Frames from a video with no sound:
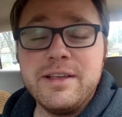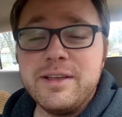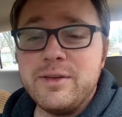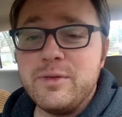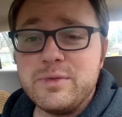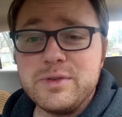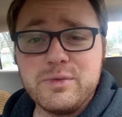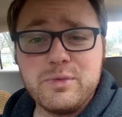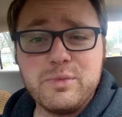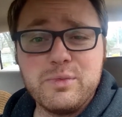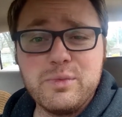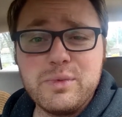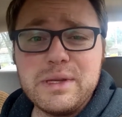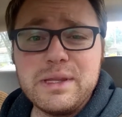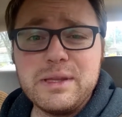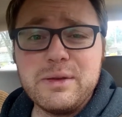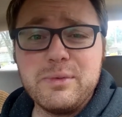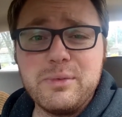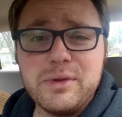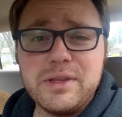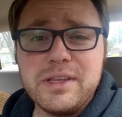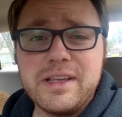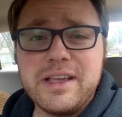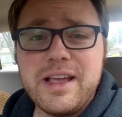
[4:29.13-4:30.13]
It was a really,
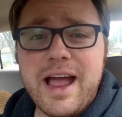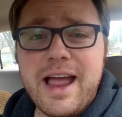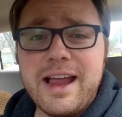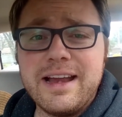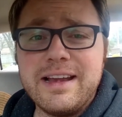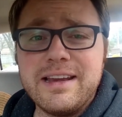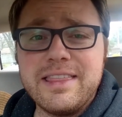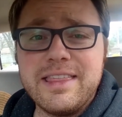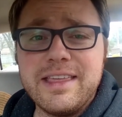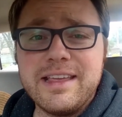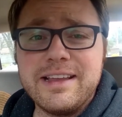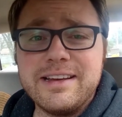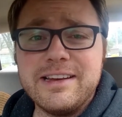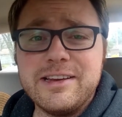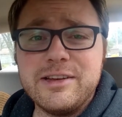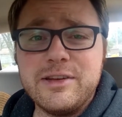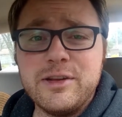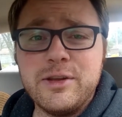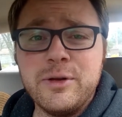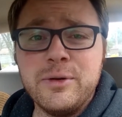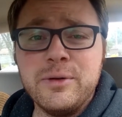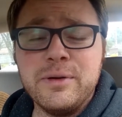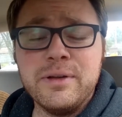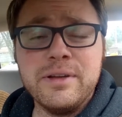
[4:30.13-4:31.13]
really kind thing to
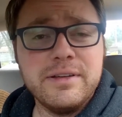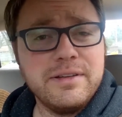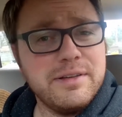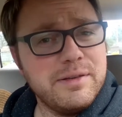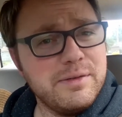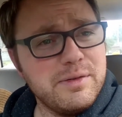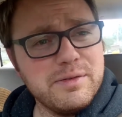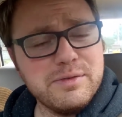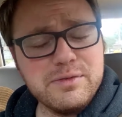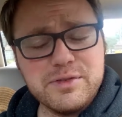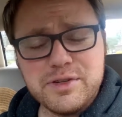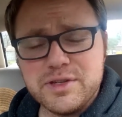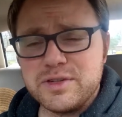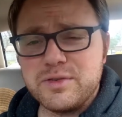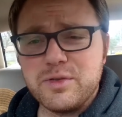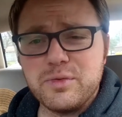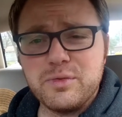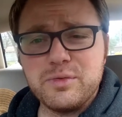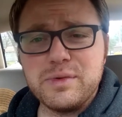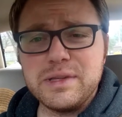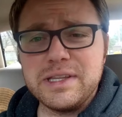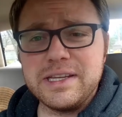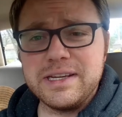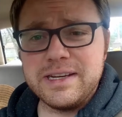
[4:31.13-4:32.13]
do. Just a
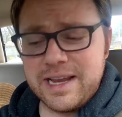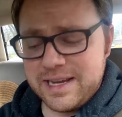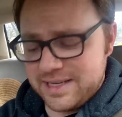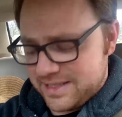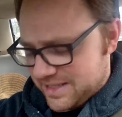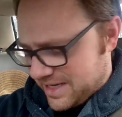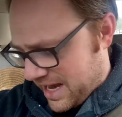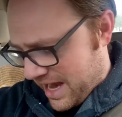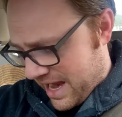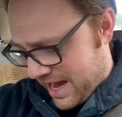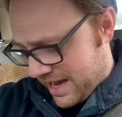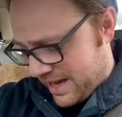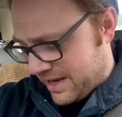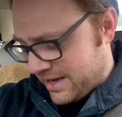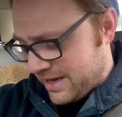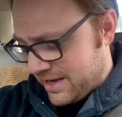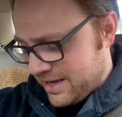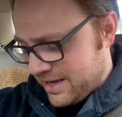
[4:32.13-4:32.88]
really nice guy.